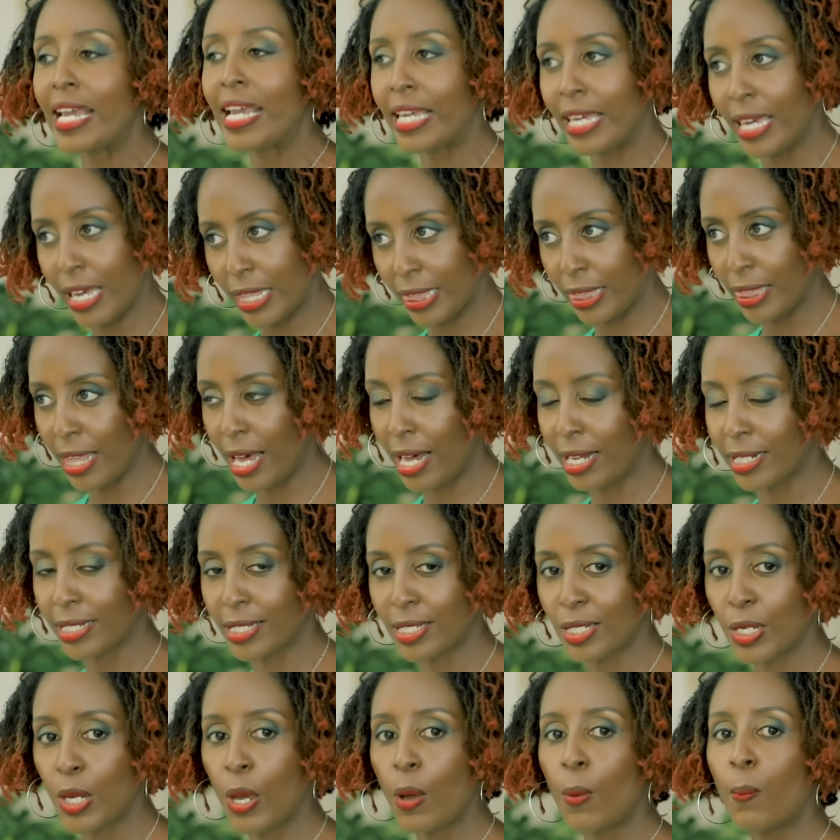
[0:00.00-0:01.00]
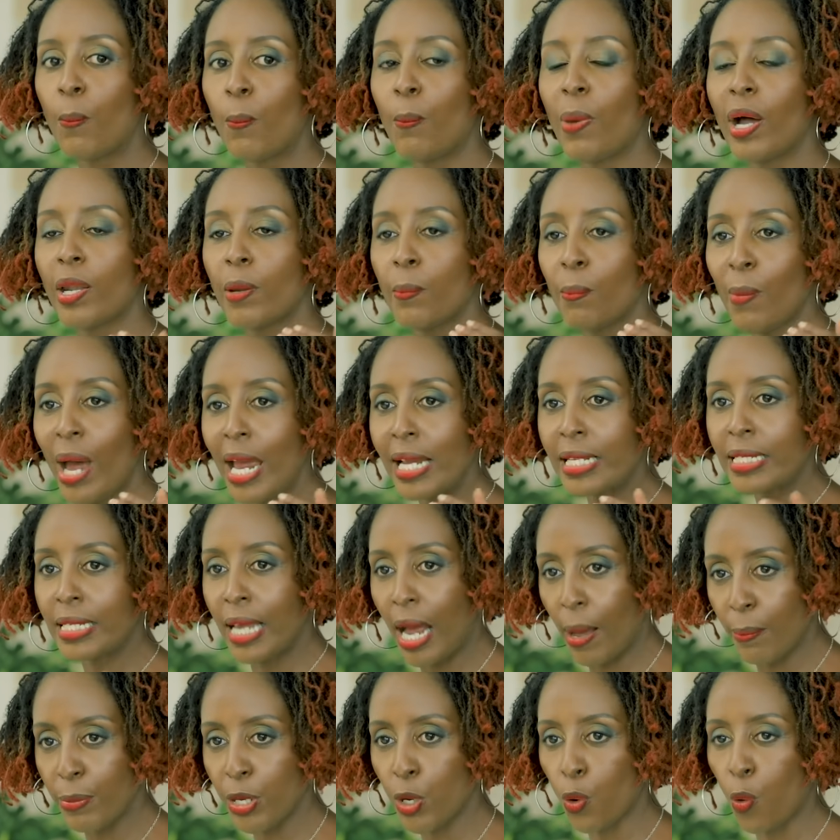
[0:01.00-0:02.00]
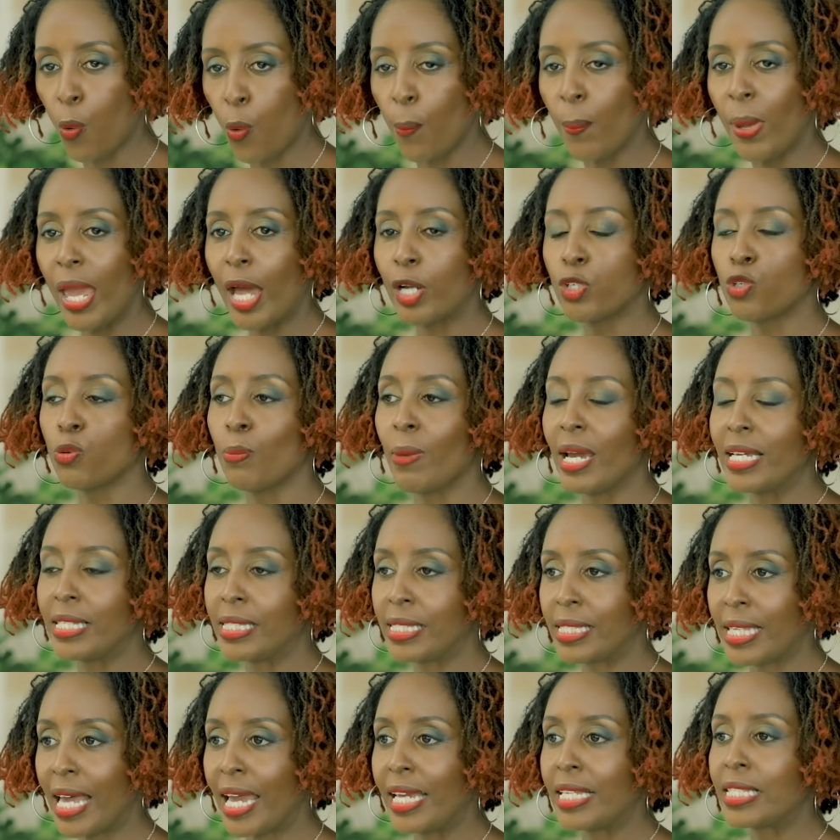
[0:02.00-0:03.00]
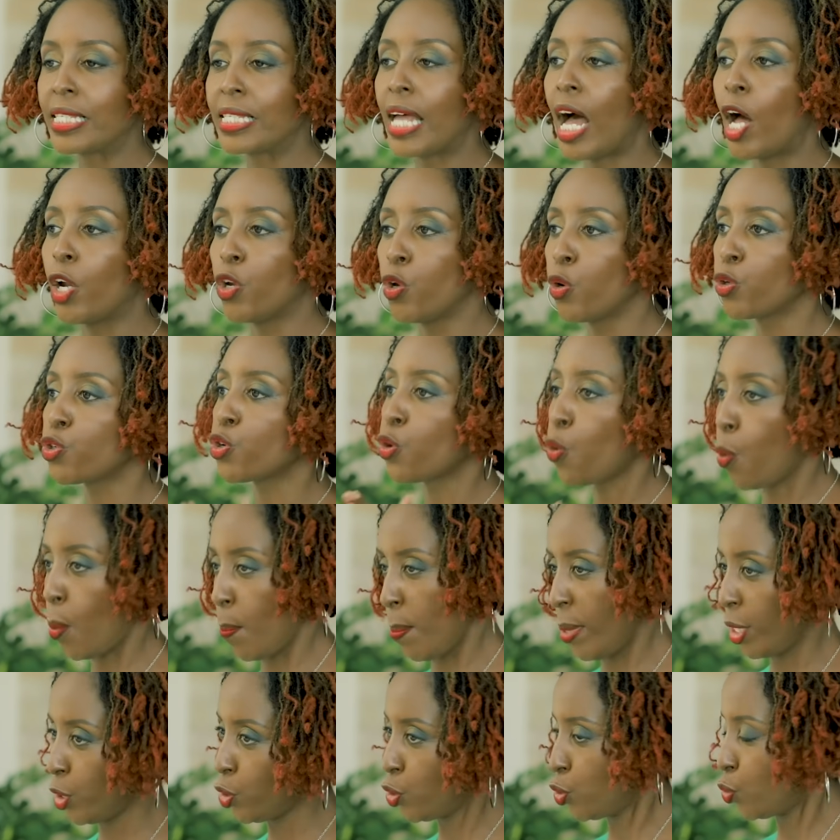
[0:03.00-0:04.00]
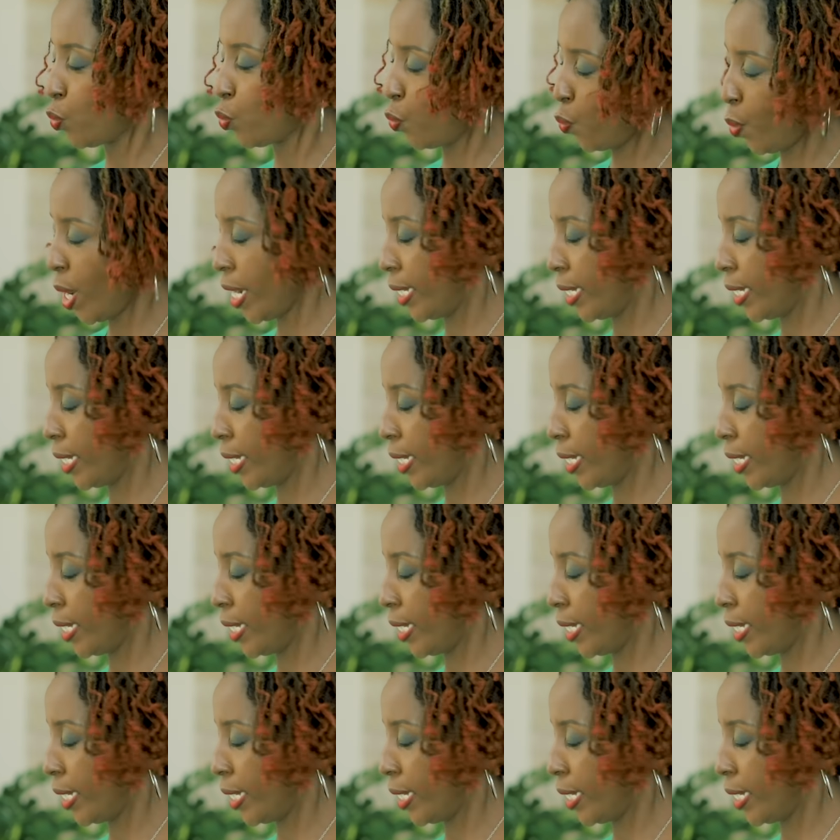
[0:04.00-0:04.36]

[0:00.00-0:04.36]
I get that. But my tummy compared to my size are not commensurate.